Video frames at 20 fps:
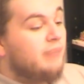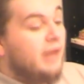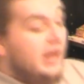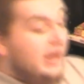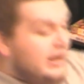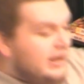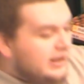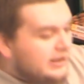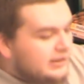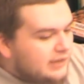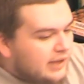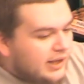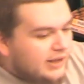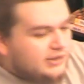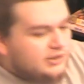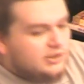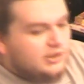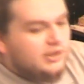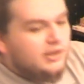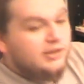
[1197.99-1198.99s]
paying
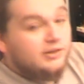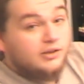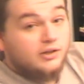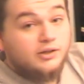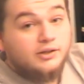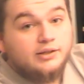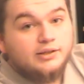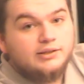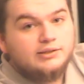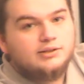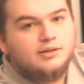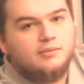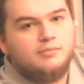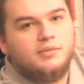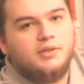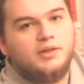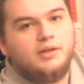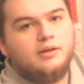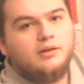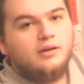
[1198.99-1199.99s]
attention and learning
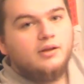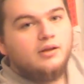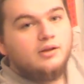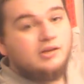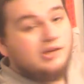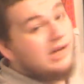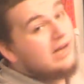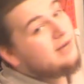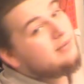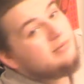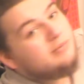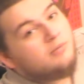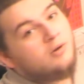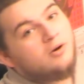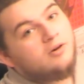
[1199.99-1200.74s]
something. You gotta be